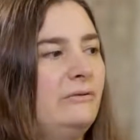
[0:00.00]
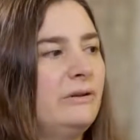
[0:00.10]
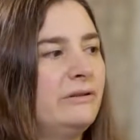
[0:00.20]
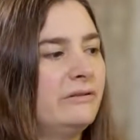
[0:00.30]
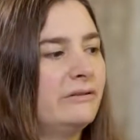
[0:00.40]

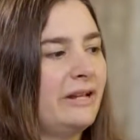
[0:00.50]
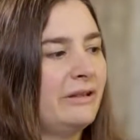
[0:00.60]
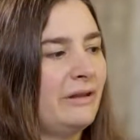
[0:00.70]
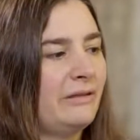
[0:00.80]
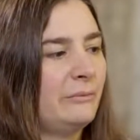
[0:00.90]
With
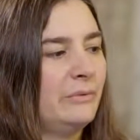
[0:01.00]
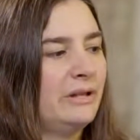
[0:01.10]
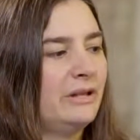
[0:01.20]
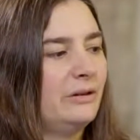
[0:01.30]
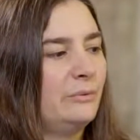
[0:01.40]
Grid, I think
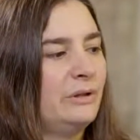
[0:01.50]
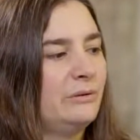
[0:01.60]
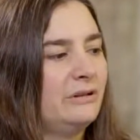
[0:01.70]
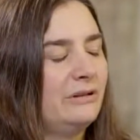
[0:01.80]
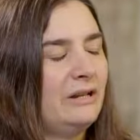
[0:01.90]
we
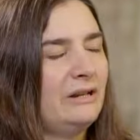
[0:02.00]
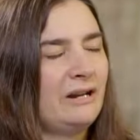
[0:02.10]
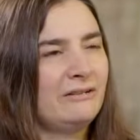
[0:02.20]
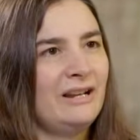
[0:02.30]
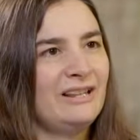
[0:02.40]

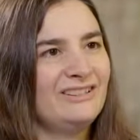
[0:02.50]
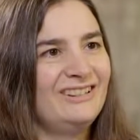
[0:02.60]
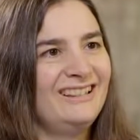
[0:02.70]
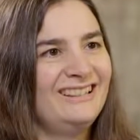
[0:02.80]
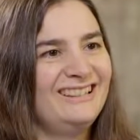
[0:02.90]
learned the
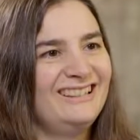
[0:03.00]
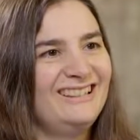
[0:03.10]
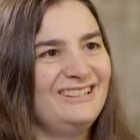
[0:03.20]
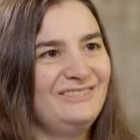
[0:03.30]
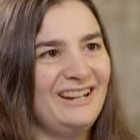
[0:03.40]
lesson and
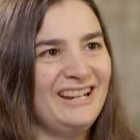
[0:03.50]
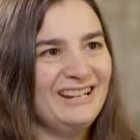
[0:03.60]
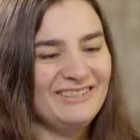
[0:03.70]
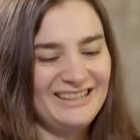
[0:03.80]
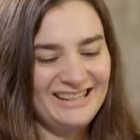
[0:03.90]

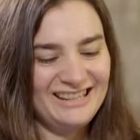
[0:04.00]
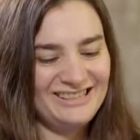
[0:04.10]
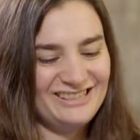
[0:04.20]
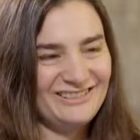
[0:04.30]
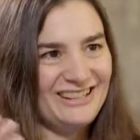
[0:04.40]
finally everything
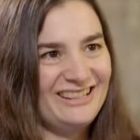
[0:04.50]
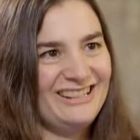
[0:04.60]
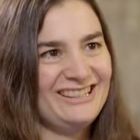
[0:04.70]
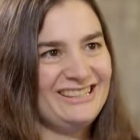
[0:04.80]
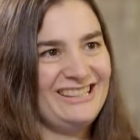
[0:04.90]
gets together
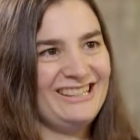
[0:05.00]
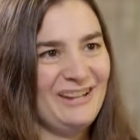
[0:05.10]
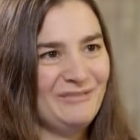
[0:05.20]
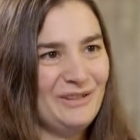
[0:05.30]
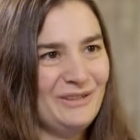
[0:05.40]
at the same
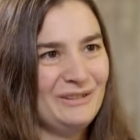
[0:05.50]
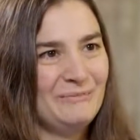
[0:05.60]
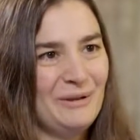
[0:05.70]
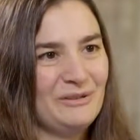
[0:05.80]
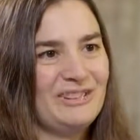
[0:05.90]
time with all the
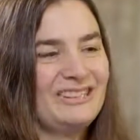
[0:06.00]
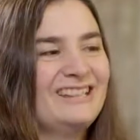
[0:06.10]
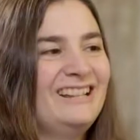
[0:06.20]
browsers.